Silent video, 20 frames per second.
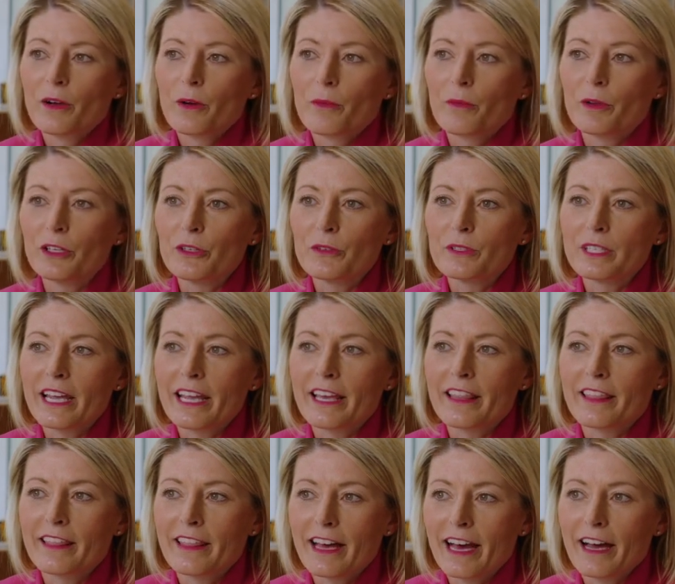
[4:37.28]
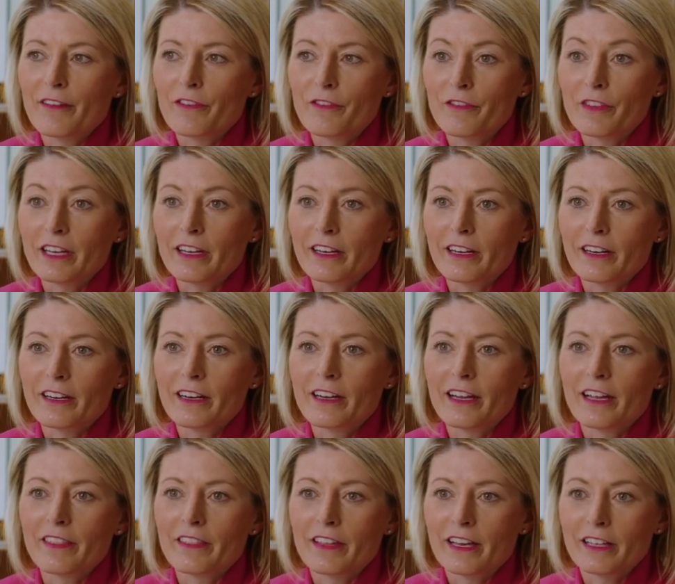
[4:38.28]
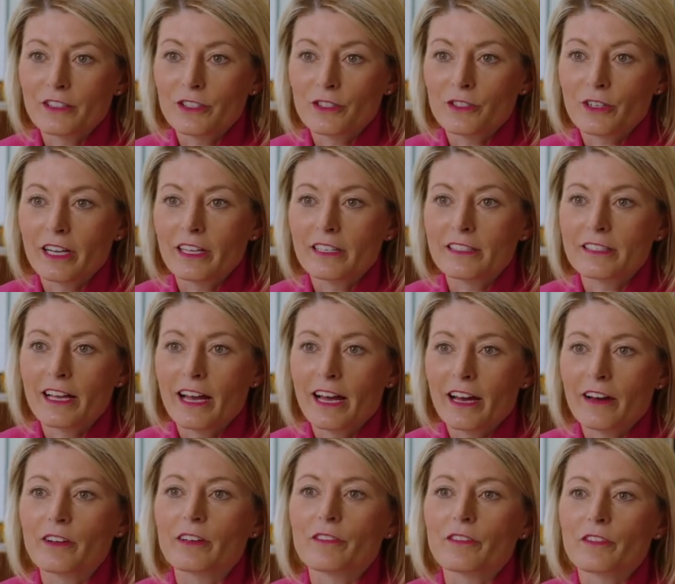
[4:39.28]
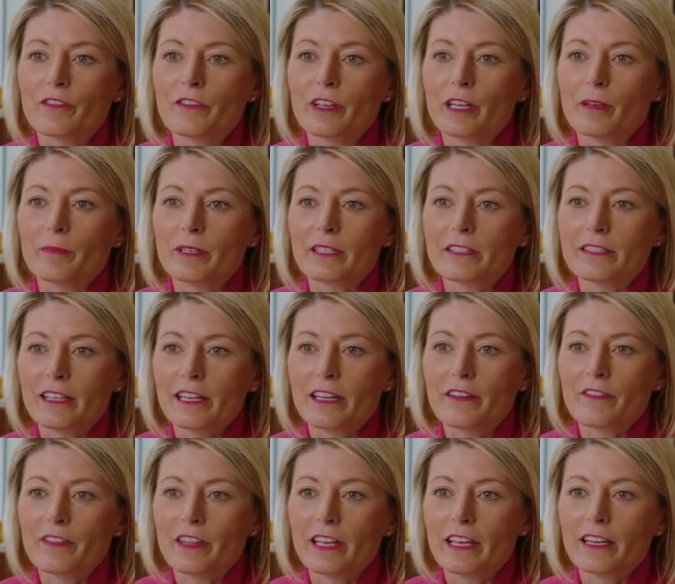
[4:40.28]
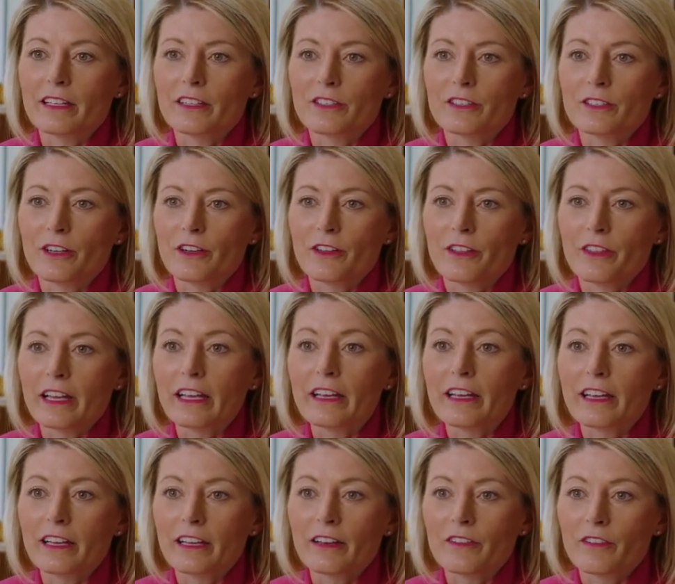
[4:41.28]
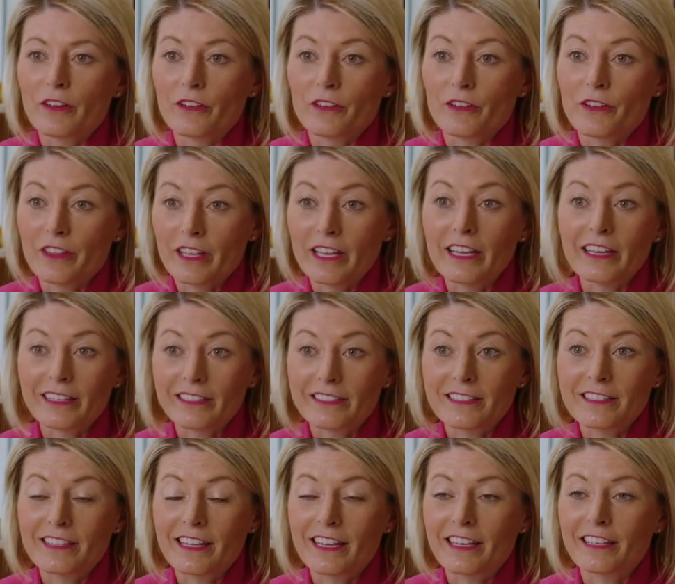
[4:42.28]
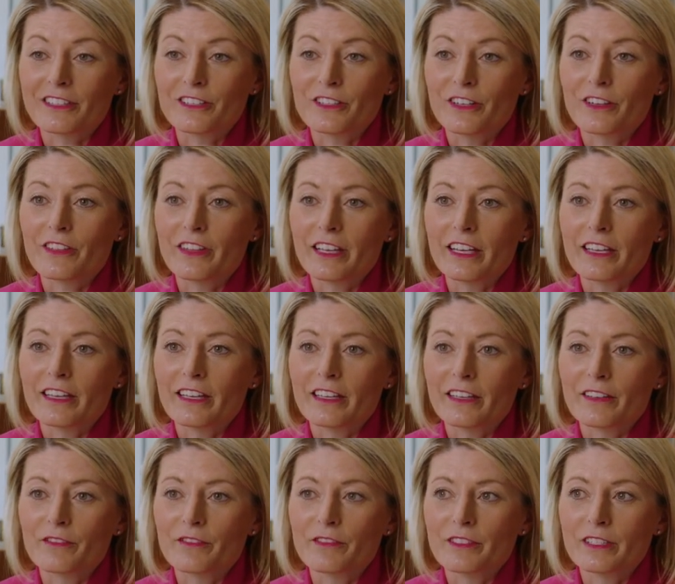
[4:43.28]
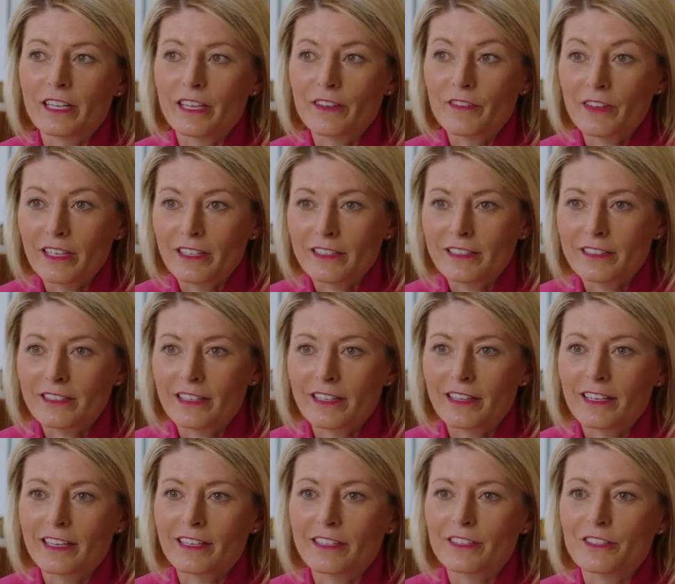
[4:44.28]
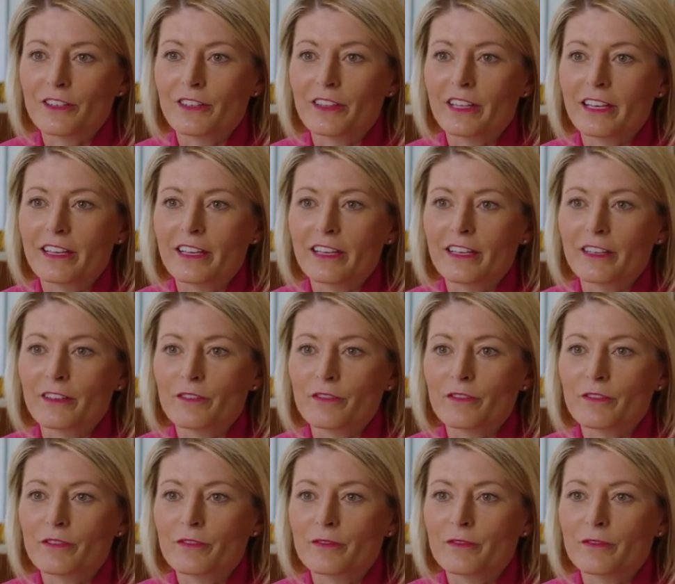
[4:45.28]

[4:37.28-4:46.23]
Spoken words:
when you take that fear and that stress out of a family's life, they can start thinking of other things. They can start thinking of savings, and they can start thinking of